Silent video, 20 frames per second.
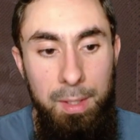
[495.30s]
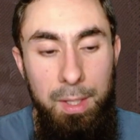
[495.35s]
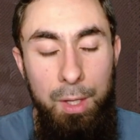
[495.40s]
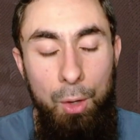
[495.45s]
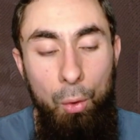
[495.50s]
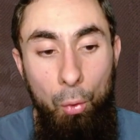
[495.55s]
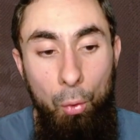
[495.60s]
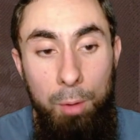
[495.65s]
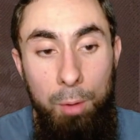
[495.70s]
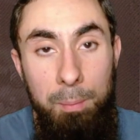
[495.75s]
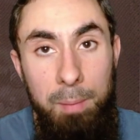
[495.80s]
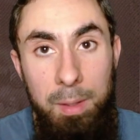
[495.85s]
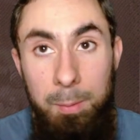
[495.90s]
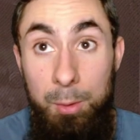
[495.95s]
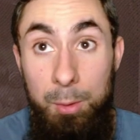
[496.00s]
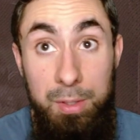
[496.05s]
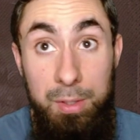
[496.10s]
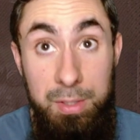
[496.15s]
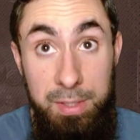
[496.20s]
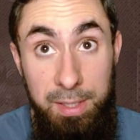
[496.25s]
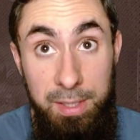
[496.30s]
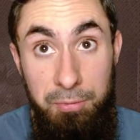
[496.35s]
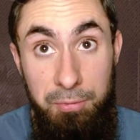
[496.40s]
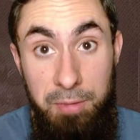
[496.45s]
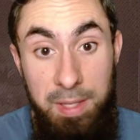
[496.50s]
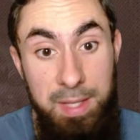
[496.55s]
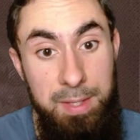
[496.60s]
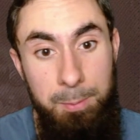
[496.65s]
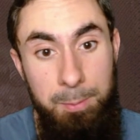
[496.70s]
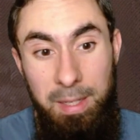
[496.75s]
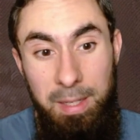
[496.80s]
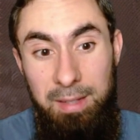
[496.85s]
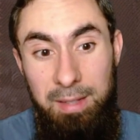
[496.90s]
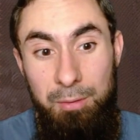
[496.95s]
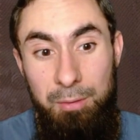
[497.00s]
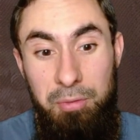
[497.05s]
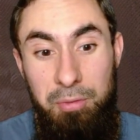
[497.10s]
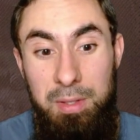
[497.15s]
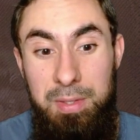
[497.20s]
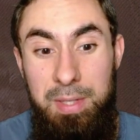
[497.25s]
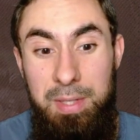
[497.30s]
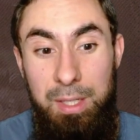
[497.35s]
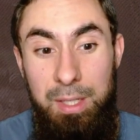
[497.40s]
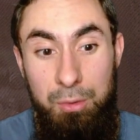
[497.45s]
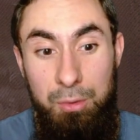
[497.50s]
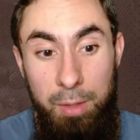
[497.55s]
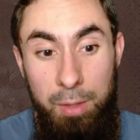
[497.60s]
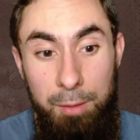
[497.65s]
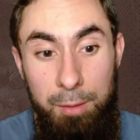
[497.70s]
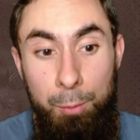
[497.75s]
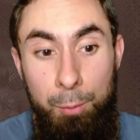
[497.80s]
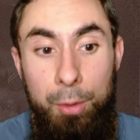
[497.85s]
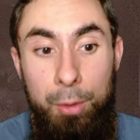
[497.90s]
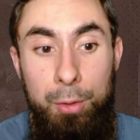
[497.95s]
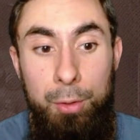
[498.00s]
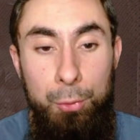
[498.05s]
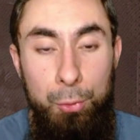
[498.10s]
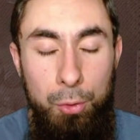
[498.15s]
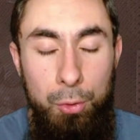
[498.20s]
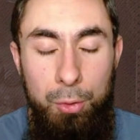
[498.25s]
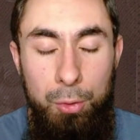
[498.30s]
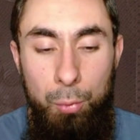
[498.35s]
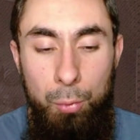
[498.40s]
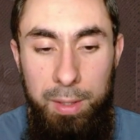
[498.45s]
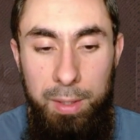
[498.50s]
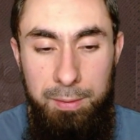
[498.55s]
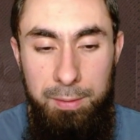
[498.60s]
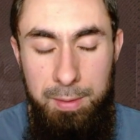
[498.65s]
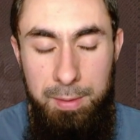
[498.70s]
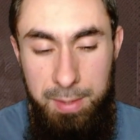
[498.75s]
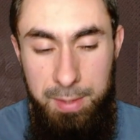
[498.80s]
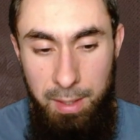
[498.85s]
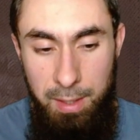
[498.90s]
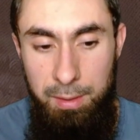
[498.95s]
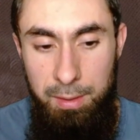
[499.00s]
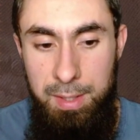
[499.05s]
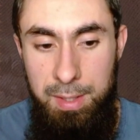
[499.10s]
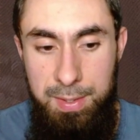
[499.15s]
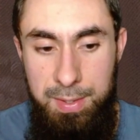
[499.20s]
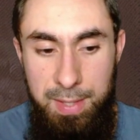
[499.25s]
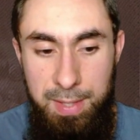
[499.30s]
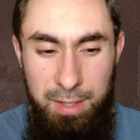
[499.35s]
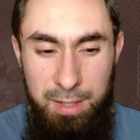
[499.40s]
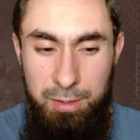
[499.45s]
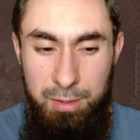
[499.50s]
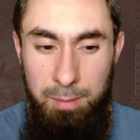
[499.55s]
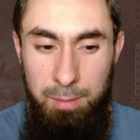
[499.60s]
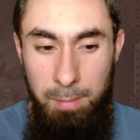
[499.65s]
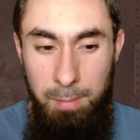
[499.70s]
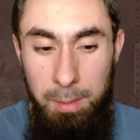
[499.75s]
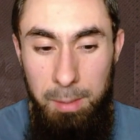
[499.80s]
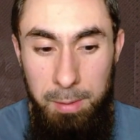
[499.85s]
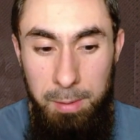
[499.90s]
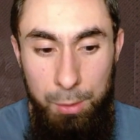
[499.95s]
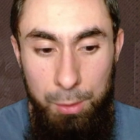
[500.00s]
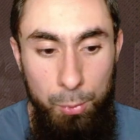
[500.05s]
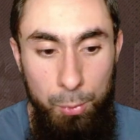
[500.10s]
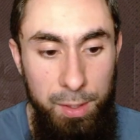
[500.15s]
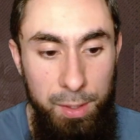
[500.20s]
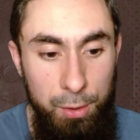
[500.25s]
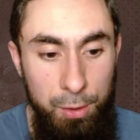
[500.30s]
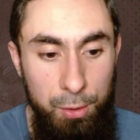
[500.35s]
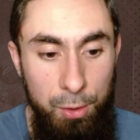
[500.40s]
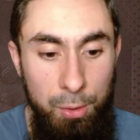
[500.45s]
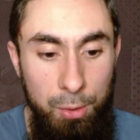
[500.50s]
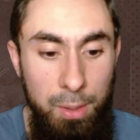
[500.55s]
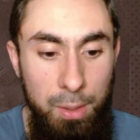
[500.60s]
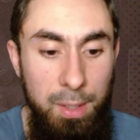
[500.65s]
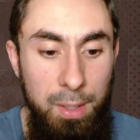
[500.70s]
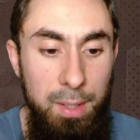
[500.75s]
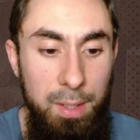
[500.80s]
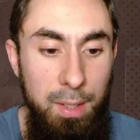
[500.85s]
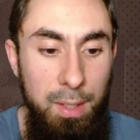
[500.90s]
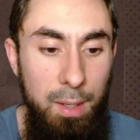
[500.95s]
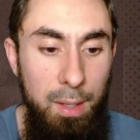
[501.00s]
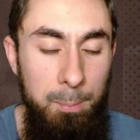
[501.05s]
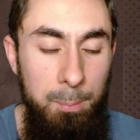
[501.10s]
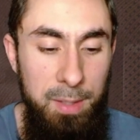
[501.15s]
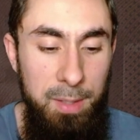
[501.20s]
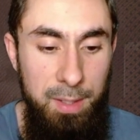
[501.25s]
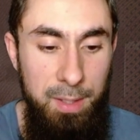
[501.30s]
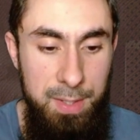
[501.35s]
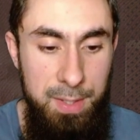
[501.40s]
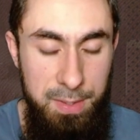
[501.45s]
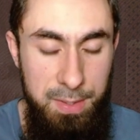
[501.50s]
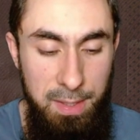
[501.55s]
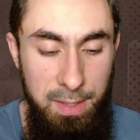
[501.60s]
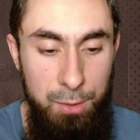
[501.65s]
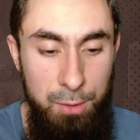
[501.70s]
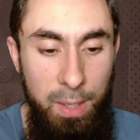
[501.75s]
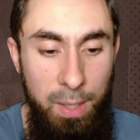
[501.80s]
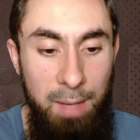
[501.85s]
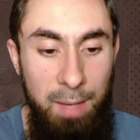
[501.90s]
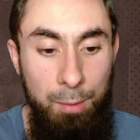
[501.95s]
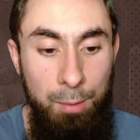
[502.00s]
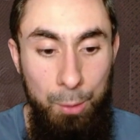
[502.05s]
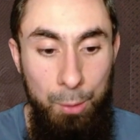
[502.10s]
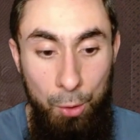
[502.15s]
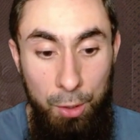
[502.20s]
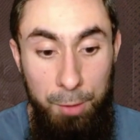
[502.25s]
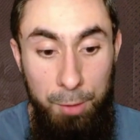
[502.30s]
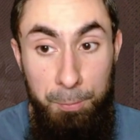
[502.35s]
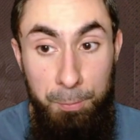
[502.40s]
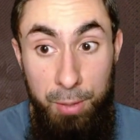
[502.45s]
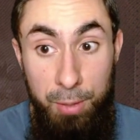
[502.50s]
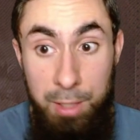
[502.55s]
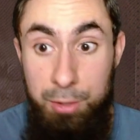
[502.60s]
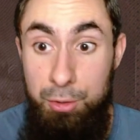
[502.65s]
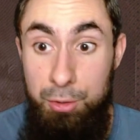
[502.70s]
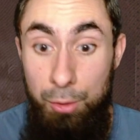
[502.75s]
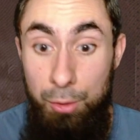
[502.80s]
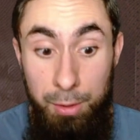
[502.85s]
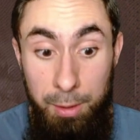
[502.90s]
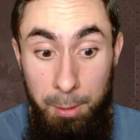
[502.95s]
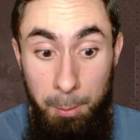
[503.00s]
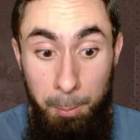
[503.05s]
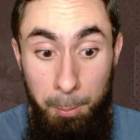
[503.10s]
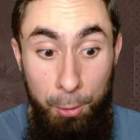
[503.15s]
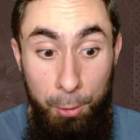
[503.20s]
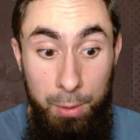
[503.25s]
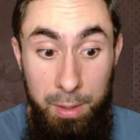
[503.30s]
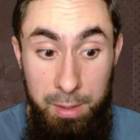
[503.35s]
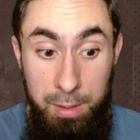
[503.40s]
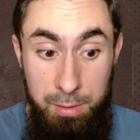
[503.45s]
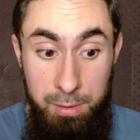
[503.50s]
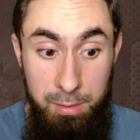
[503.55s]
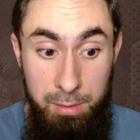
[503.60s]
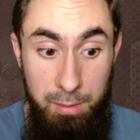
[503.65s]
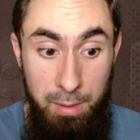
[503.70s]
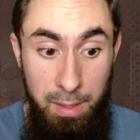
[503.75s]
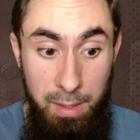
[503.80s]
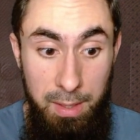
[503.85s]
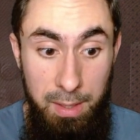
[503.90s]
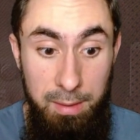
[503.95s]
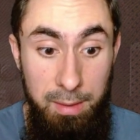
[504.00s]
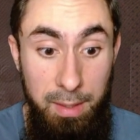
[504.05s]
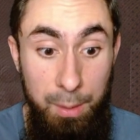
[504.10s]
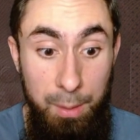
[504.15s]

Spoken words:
Or maybe on defense, but it feels like Graveborn Nuke with Cyran is actually maybe the way to go. Because then you have a lot of pressure on the opponent, and they